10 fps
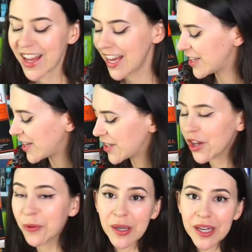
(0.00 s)
It's it's
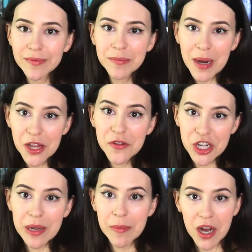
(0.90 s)
on me, pile of
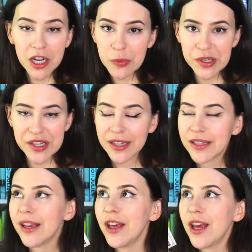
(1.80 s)
shame, one hundred percent.
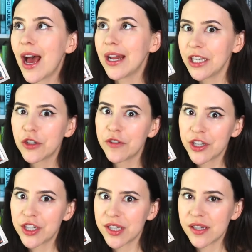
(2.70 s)
I need to
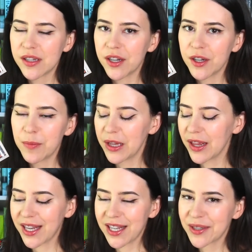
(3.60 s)
finish this this year, but
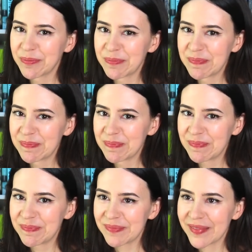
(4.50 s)
like,
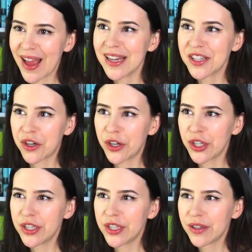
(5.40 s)
I
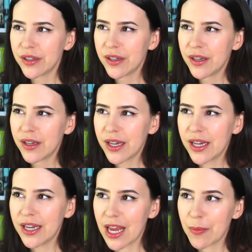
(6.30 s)
started
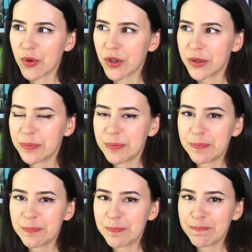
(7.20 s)
in April,
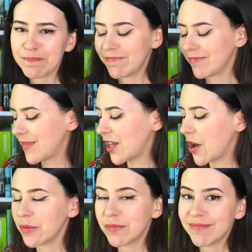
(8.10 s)

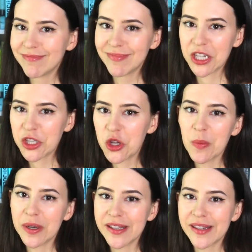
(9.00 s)
so like two
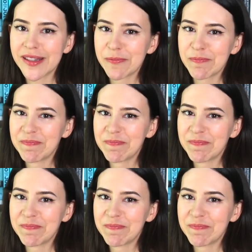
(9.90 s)
months,